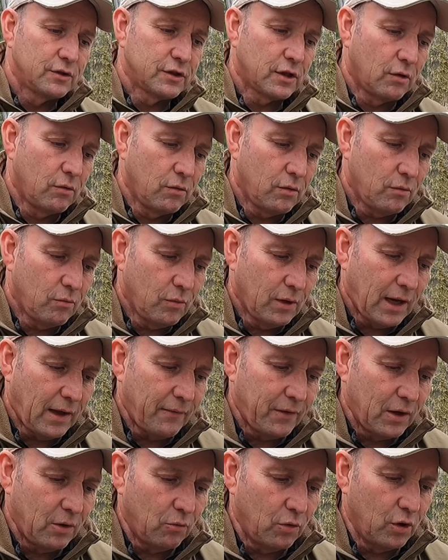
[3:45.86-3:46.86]
so we'll
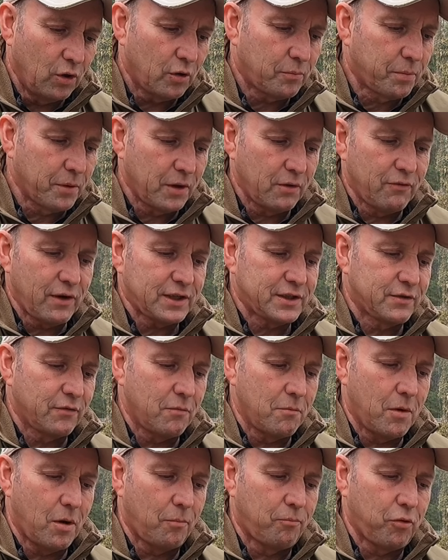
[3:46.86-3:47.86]
have a little look, but the rest of
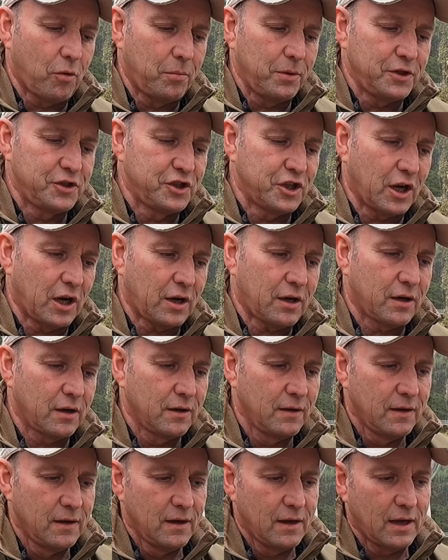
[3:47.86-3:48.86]
them I'll probably chuck
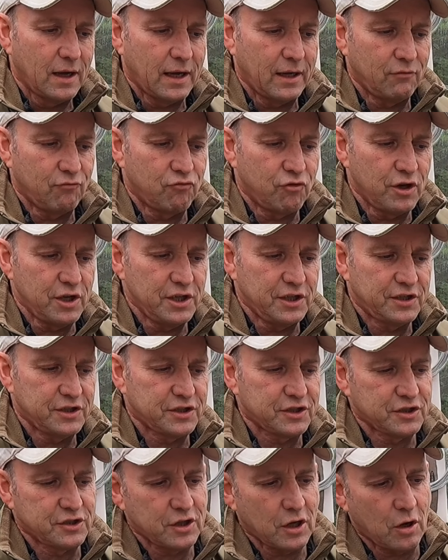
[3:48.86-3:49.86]
and
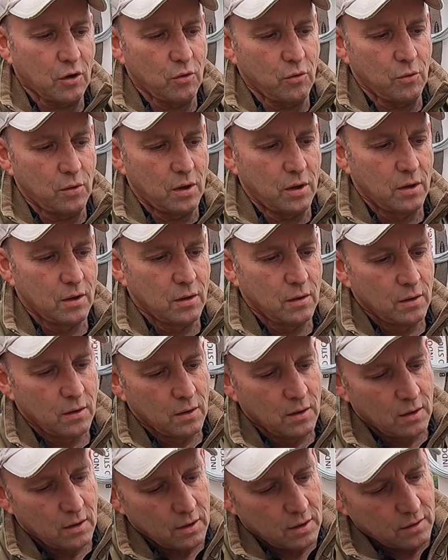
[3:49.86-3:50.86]
re-sow.
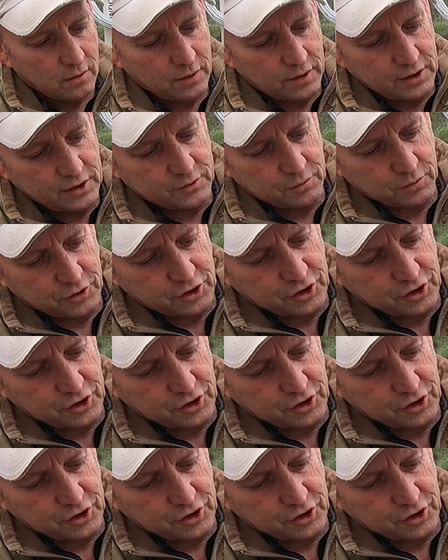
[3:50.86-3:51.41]
These were